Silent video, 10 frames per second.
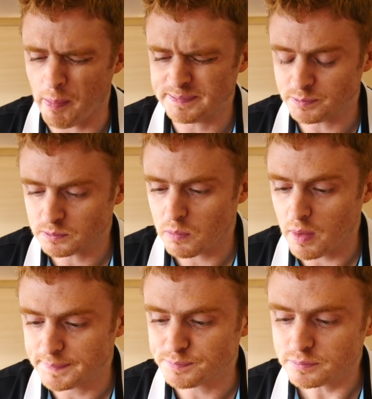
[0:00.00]
How do you like
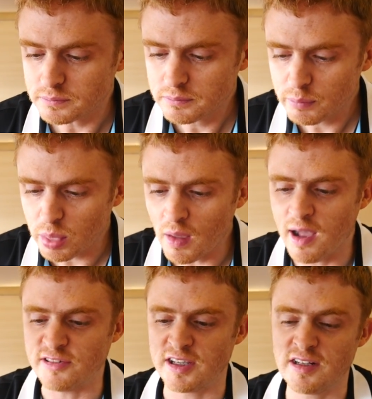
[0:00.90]
it?
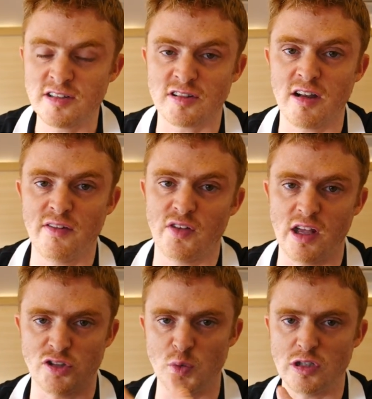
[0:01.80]
I think it is kind of
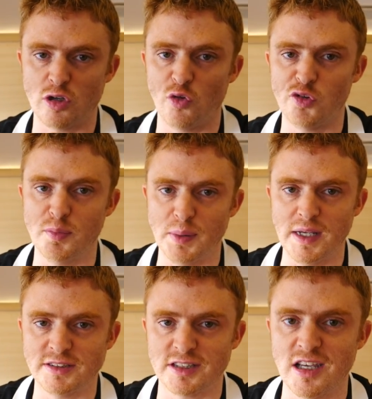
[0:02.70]
a sweet tofu,
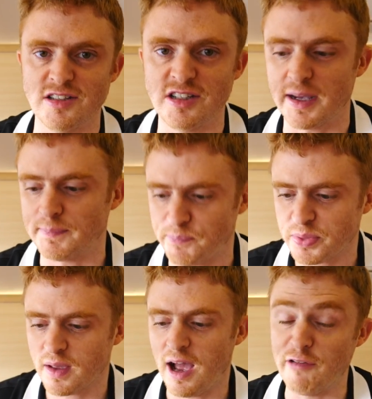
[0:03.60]
but it's tasty. Yeah?
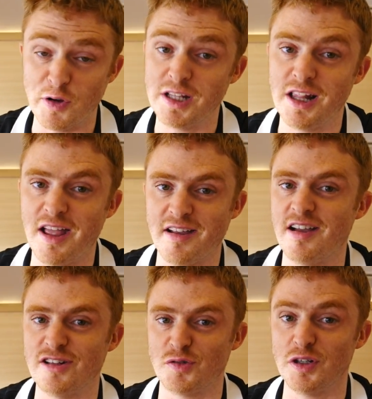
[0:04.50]
I really like
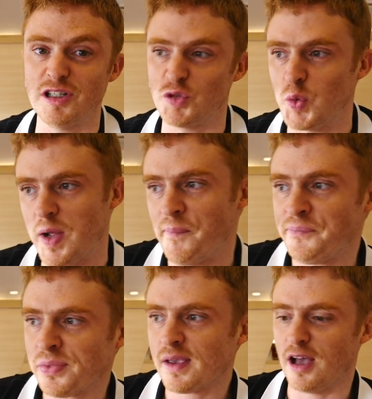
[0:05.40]
it. It's really sweet.
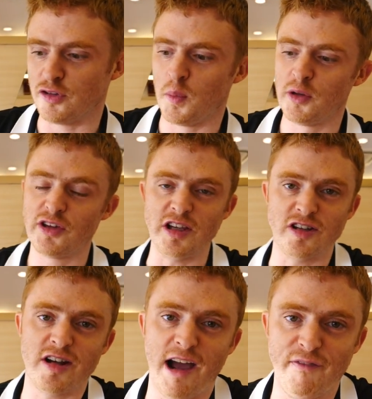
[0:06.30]
It's almost like
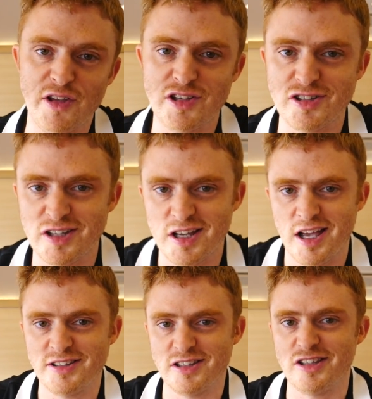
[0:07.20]
you could have this as a
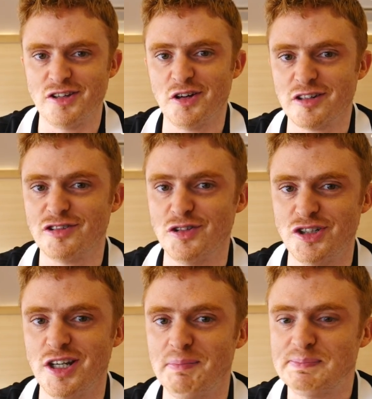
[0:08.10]
dessert sushi.